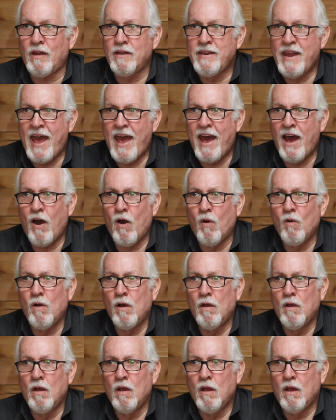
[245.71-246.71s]

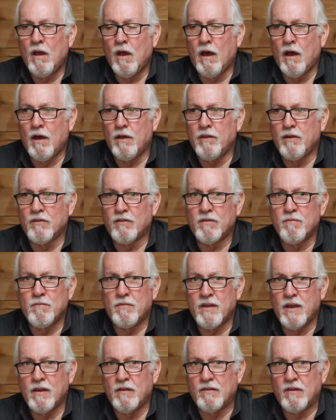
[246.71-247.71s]
Now, there are some
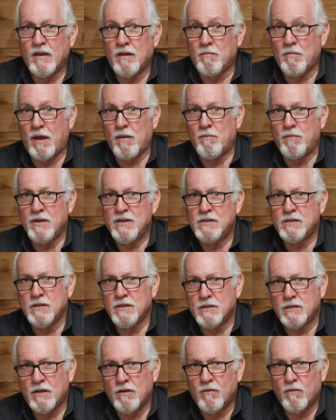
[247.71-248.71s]
things in my
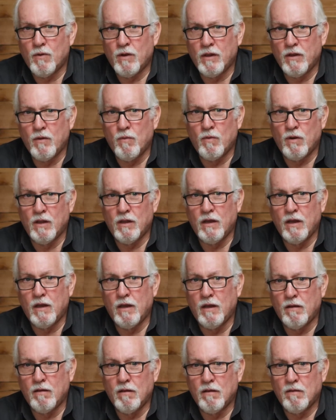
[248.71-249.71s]
business that are really